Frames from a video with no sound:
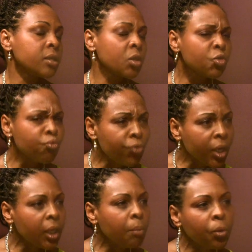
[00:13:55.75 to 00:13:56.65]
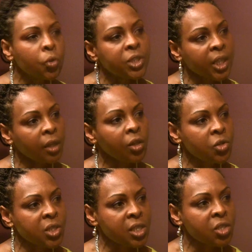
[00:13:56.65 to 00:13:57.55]
So it's really important to get
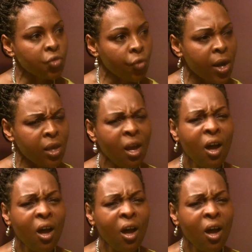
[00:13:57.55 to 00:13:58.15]
those things straight.